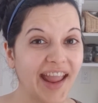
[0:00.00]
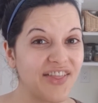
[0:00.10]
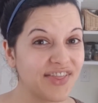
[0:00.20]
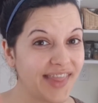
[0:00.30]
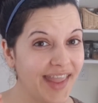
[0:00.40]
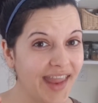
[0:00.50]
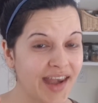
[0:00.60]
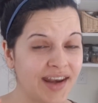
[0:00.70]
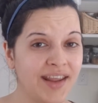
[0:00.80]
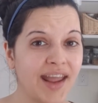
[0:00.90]
And
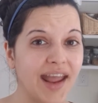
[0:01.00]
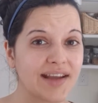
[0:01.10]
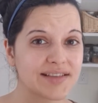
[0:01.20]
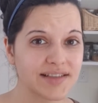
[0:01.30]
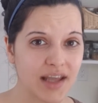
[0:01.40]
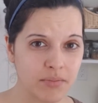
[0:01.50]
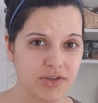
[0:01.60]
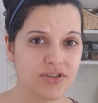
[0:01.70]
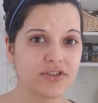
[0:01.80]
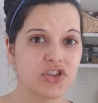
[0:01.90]
then as the
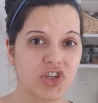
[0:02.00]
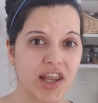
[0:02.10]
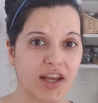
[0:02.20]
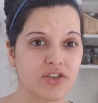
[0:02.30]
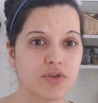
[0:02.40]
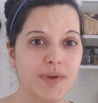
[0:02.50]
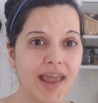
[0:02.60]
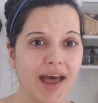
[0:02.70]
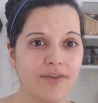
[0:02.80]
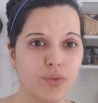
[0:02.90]
temperatures changed, we
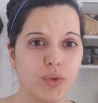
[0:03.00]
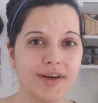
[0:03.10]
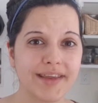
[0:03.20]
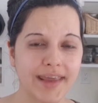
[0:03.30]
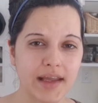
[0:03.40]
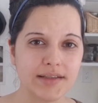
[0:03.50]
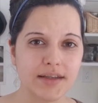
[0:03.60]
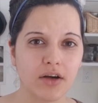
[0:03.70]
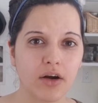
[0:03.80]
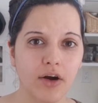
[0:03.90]
have wood heat
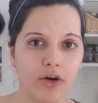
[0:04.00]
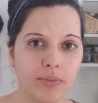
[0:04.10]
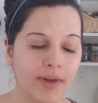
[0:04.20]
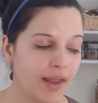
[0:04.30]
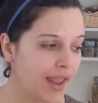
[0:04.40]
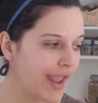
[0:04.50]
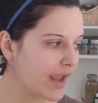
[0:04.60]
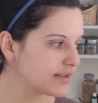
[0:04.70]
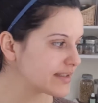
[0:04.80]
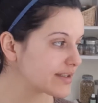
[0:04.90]
in our home.
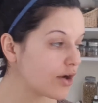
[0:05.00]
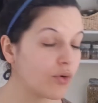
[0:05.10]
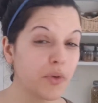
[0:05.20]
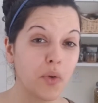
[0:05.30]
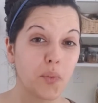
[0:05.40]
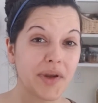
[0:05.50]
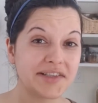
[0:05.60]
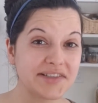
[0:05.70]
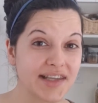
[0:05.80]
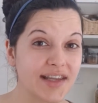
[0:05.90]
And so we
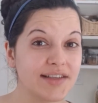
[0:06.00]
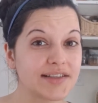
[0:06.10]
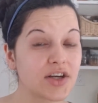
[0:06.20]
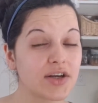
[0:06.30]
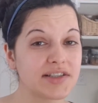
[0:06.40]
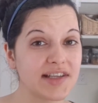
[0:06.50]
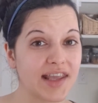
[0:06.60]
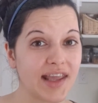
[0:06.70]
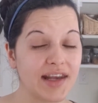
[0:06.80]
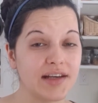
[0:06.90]
did start to
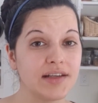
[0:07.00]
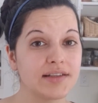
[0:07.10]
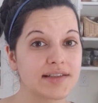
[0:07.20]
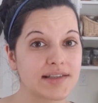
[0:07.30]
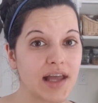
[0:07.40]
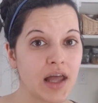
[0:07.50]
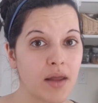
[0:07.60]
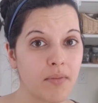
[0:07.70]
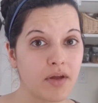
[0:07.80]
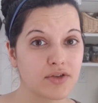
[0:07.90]
get
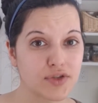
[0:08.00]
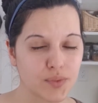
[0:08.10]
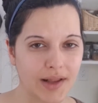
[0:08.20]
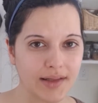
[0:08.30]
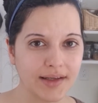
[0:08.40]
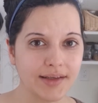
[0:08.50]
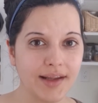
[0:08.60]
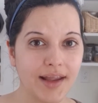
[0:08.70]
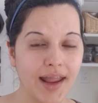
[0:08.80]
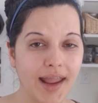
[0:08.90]
some swelling
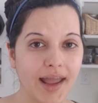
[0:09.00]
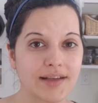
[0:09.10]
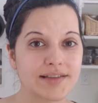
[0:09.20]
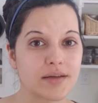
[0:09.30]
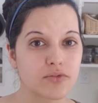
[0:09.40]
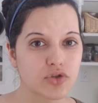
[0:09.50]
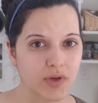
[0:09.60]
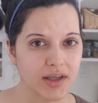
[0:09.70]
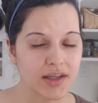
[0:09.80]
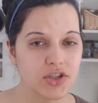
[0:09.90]
and some
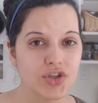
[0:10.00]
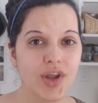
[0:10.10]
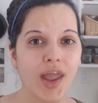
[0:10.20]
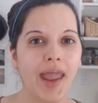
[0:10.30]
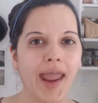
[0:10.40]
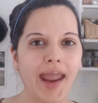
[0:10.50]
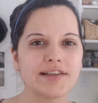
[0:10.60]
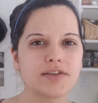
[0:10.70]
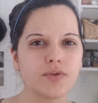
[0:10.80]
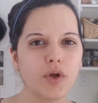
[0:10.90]
shrinkage. And
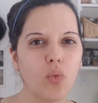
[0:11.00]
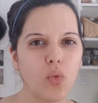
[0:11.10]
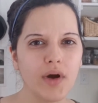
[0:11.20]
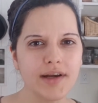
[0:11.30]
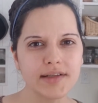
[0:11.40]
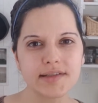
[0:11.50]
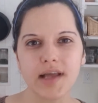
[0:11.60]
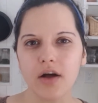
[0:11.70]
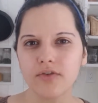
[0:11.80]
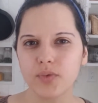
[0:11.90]
so the wood
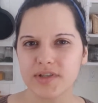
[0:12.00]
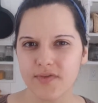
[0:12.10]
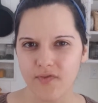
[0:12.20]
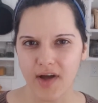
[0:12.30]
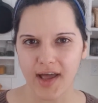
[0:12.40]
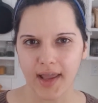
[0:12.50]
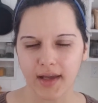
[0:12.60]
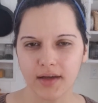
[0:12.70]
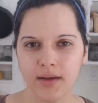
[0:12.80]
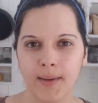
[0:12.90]
itself was
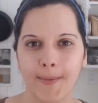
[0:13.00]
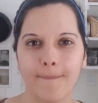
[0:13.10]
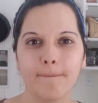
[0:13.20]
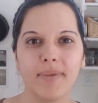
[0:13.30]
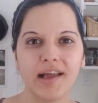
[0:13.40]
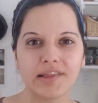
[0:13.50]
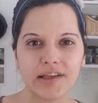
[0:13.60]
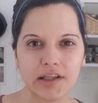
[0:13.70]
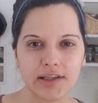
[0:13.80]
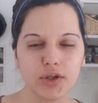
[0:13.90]
fine, but the
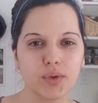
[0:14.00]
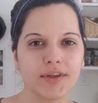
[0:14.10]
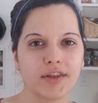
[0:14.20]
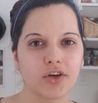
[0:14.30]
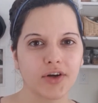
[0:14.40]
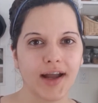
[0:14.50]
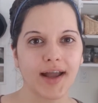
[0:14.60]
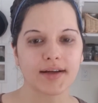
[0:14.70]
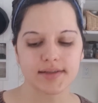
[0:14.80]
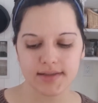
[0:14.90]
glue in the
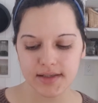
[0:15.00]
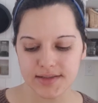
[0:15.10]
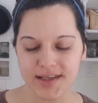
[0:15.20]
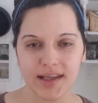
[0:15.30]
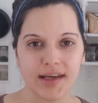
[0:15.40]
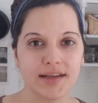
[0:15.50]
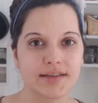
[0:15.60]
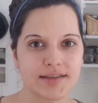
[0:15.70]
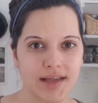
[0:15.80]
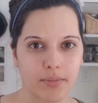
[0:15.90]
cracks did
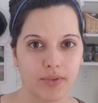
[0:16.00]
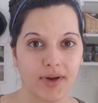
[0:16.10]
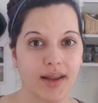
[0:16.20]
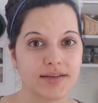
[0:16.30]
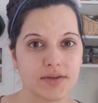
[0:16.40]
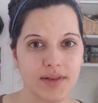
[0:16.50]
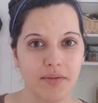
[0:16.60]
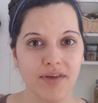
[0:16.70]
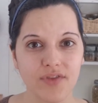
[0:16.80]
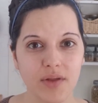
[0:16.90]
separate. So let
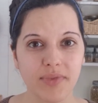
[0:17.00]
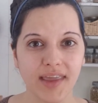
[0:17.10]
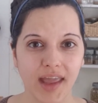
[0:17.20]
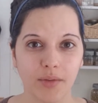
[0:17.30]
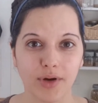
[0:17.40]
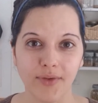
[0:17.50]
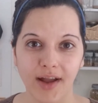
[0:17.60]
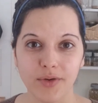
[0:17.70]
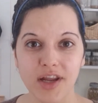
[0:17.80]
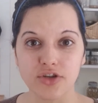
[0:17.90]
me flip the camera
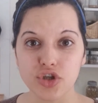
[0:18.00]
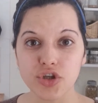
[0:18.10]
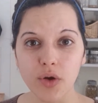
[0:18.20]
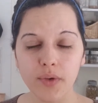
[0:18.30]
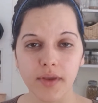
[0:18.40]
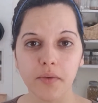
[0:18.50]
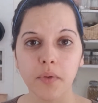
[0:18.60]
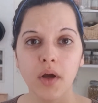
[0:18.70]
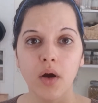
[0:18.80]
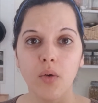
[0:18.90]
around and show you
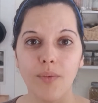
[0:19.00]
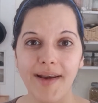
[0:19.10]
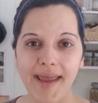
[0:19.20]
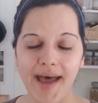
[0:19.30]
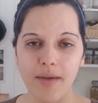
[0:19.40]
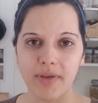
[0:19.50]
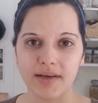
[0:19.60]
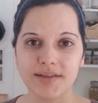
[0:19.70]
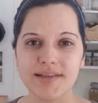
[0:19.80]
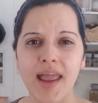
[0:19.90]
what happened.